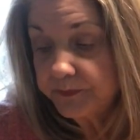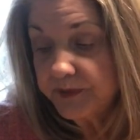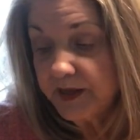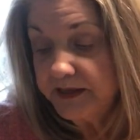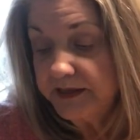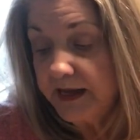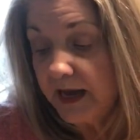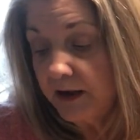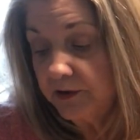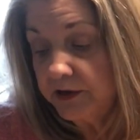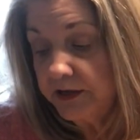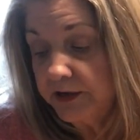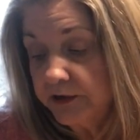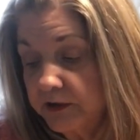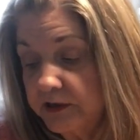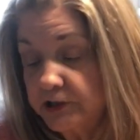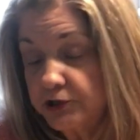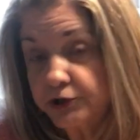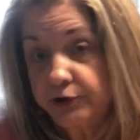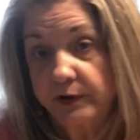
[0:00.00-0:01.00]
Now here
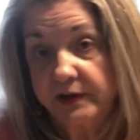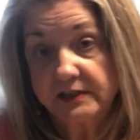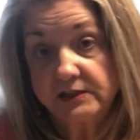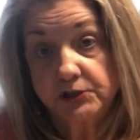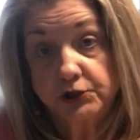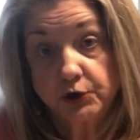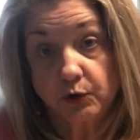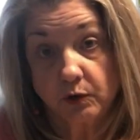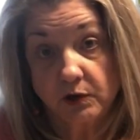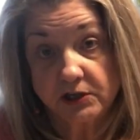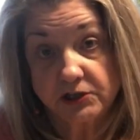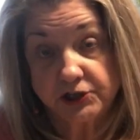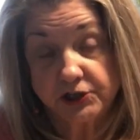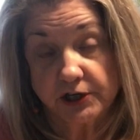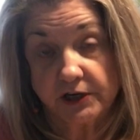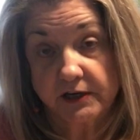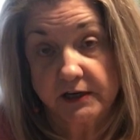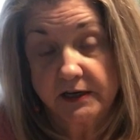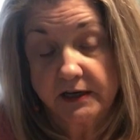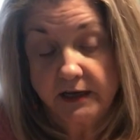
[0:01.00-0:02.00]
in Trenton,
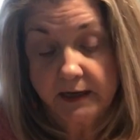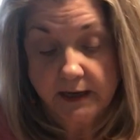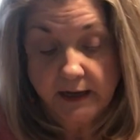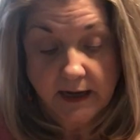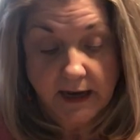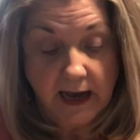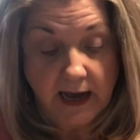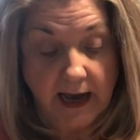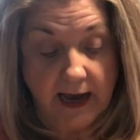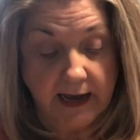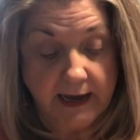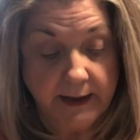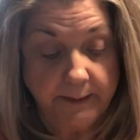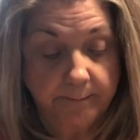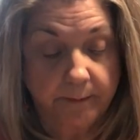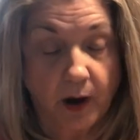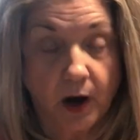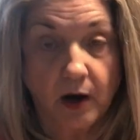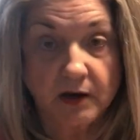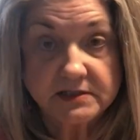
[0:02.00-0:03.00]
Georgia, I had
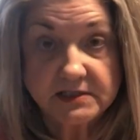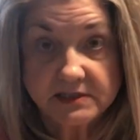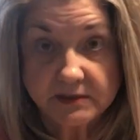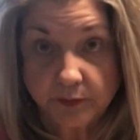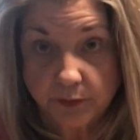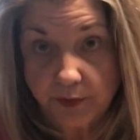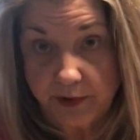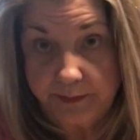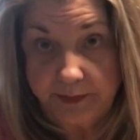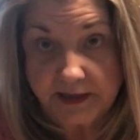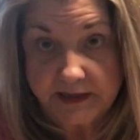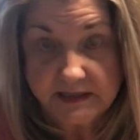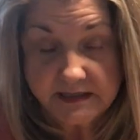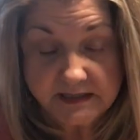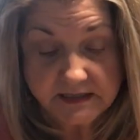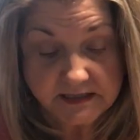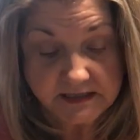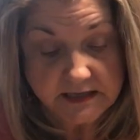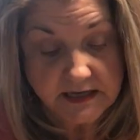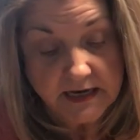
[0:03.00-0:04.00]
bought some
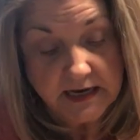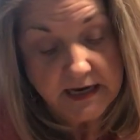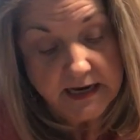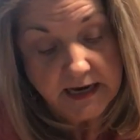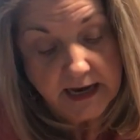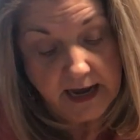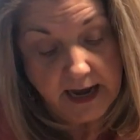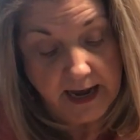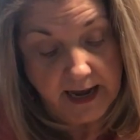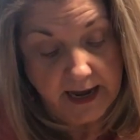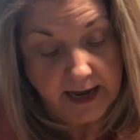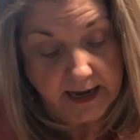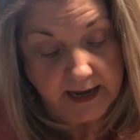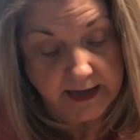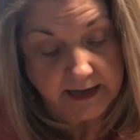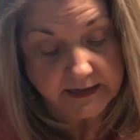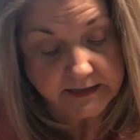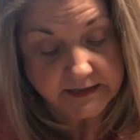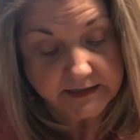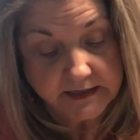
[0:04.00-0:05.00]
ribbons,
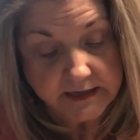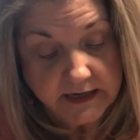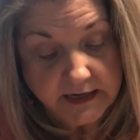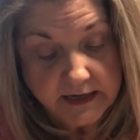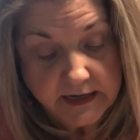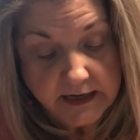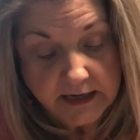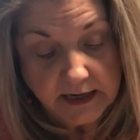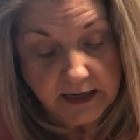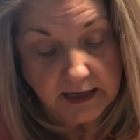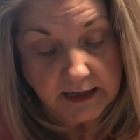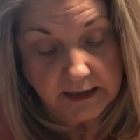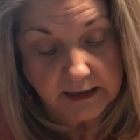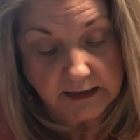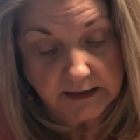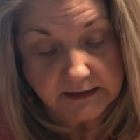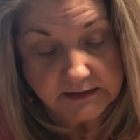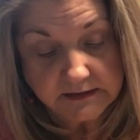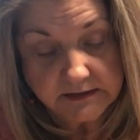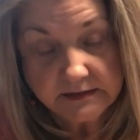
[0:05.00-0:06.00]
and
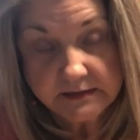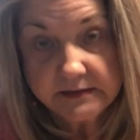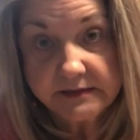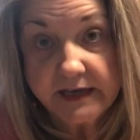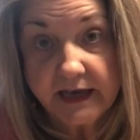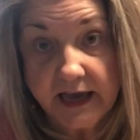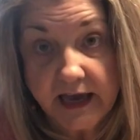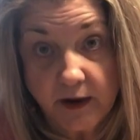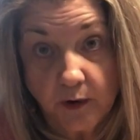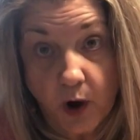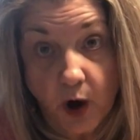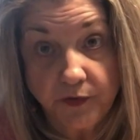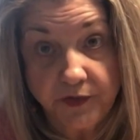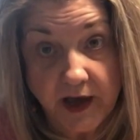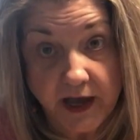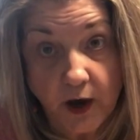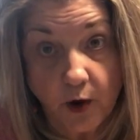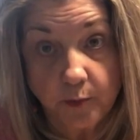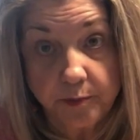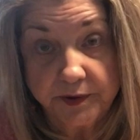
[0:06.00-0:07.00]
they
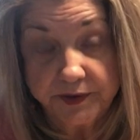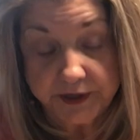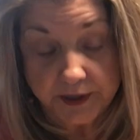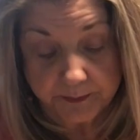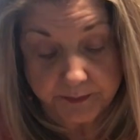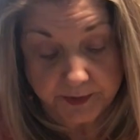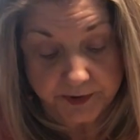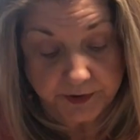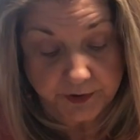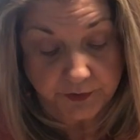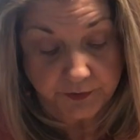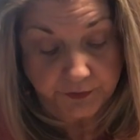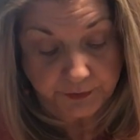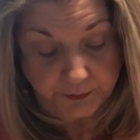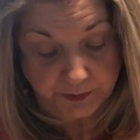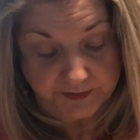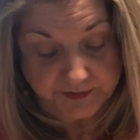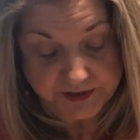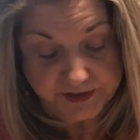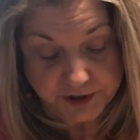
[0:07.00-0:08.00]
opened up a new
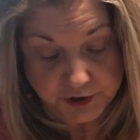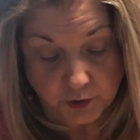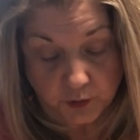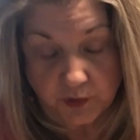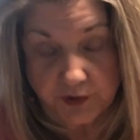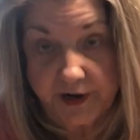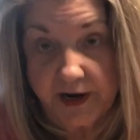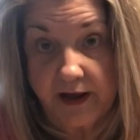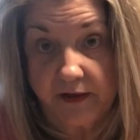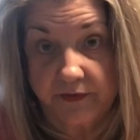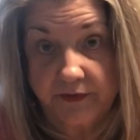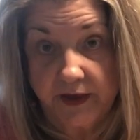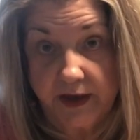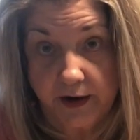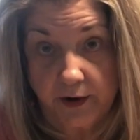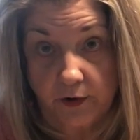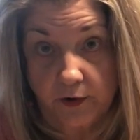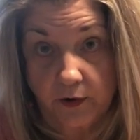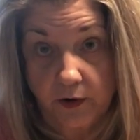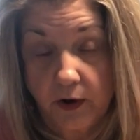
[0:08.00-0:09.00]
thrift store down
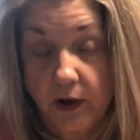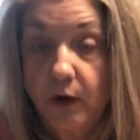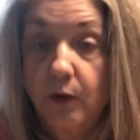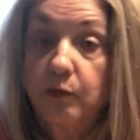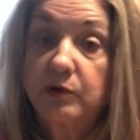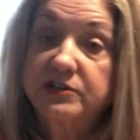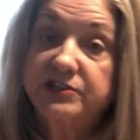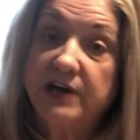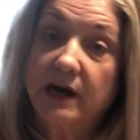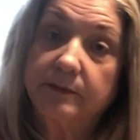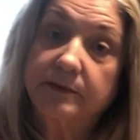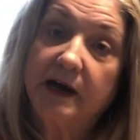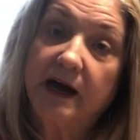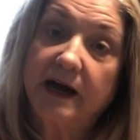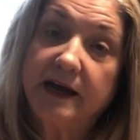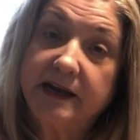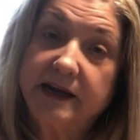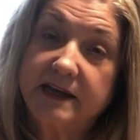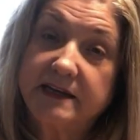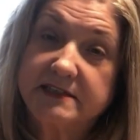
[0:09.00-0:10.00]
there, which I'm
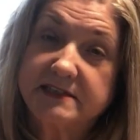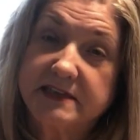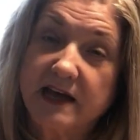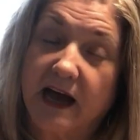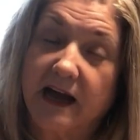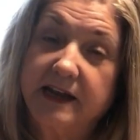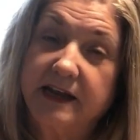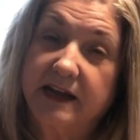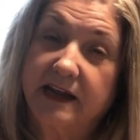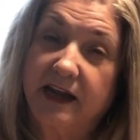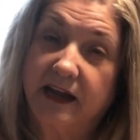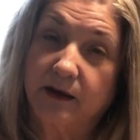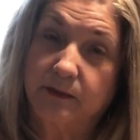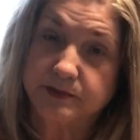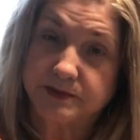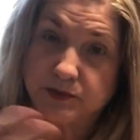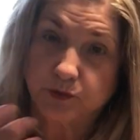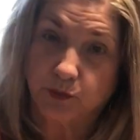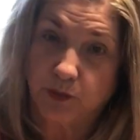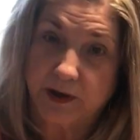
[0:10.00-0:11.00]
kind of excited. It
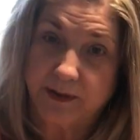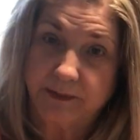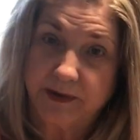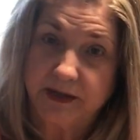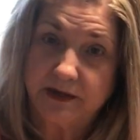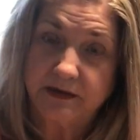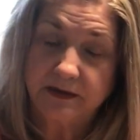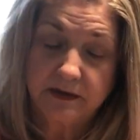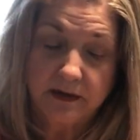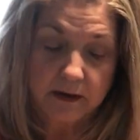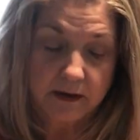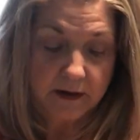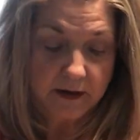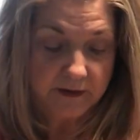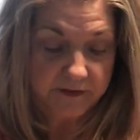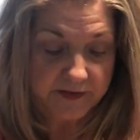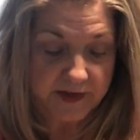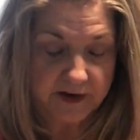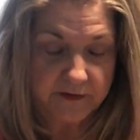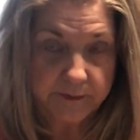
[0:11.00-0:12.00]
helps women
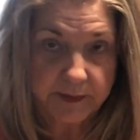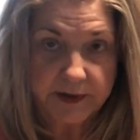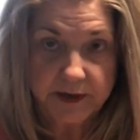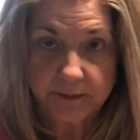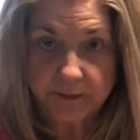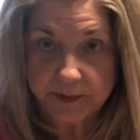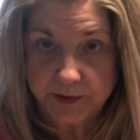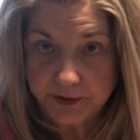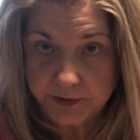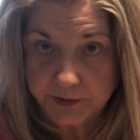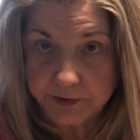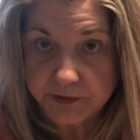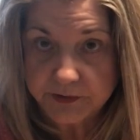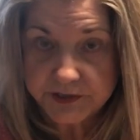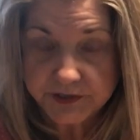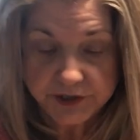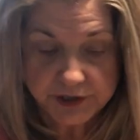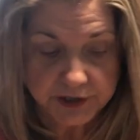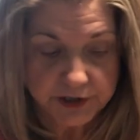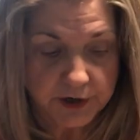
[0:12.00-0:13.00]
that have been
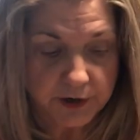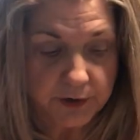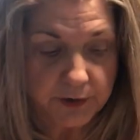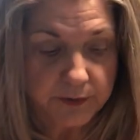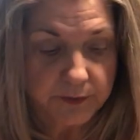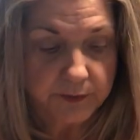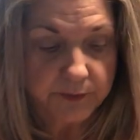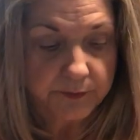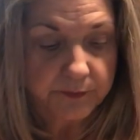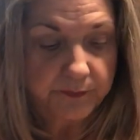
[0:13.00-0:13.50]
abused, you know,